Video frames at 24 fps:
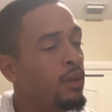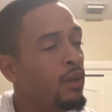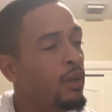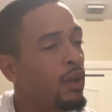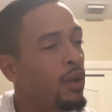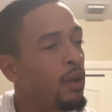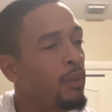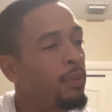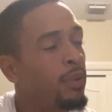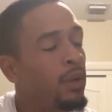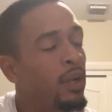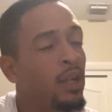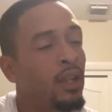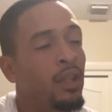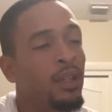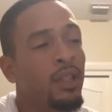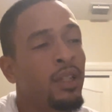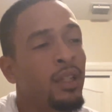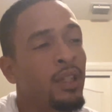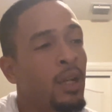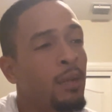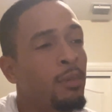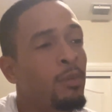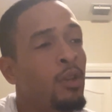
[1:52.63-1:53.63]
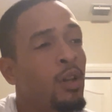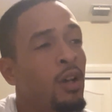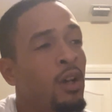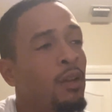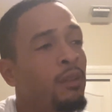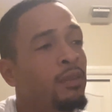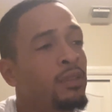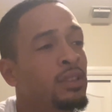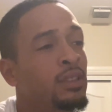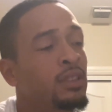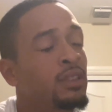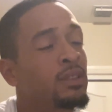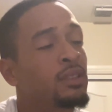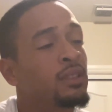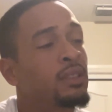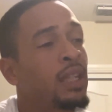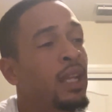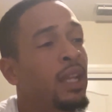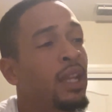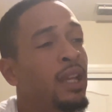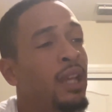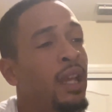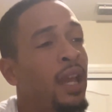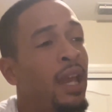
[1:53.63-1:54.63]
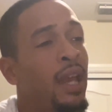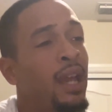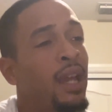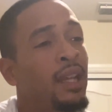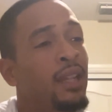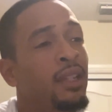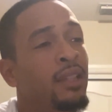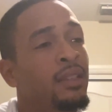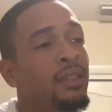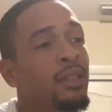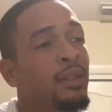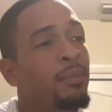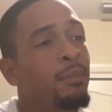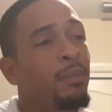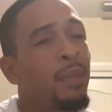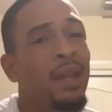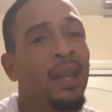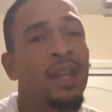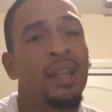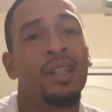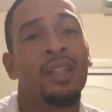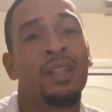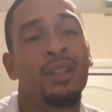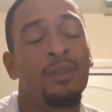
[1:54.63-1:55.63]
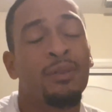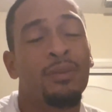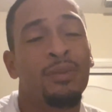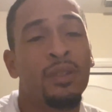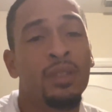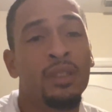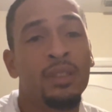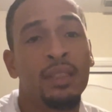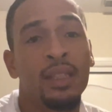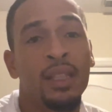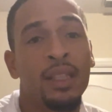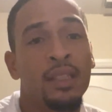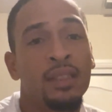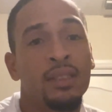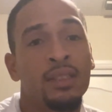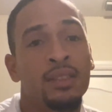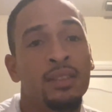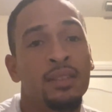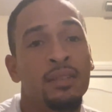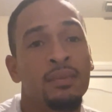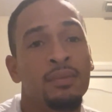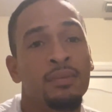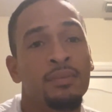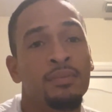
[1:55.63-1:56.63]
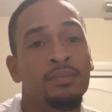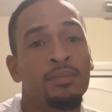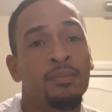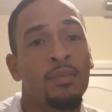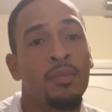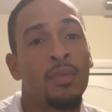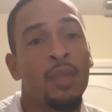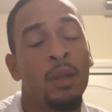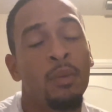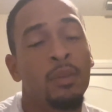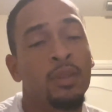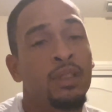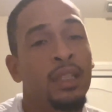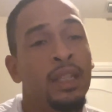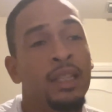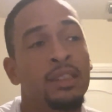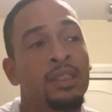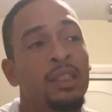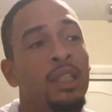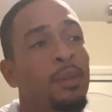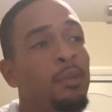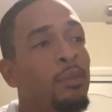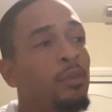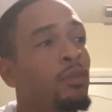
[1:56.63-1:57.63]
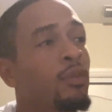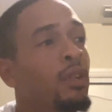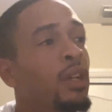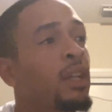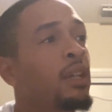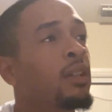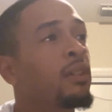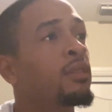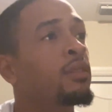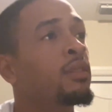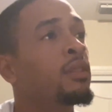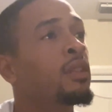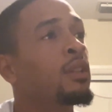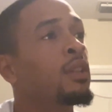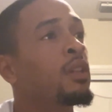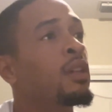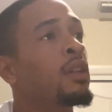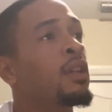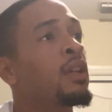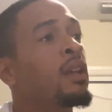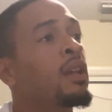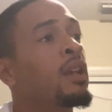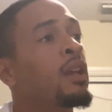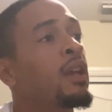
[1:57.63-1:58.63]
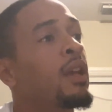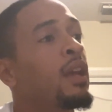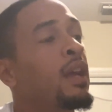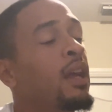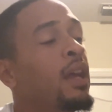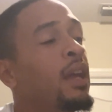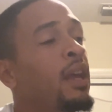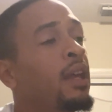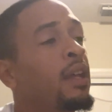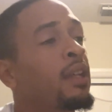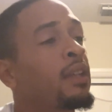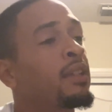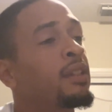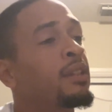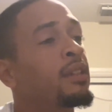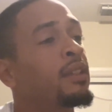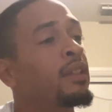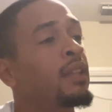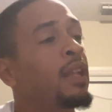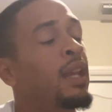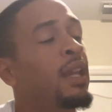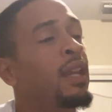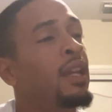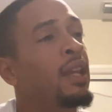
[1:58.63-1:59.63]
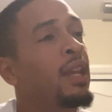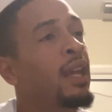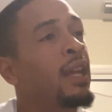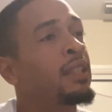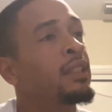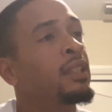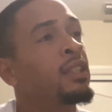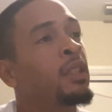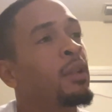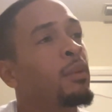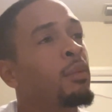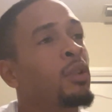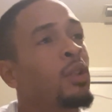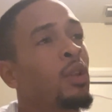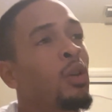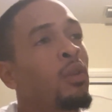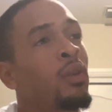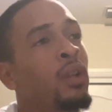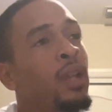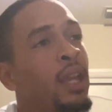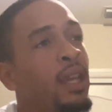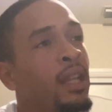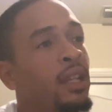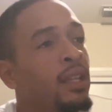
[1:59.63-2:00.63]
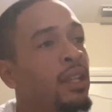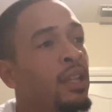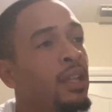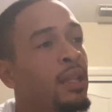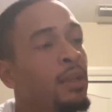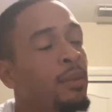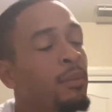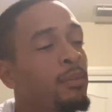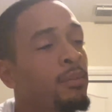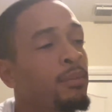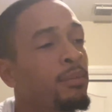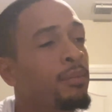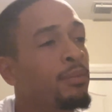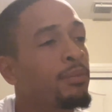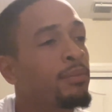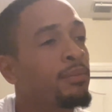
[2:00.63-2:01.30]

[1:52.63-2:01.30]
Apparently a couple officers, they had the man in a foot chase. They were chasing him around, and they ended up locating him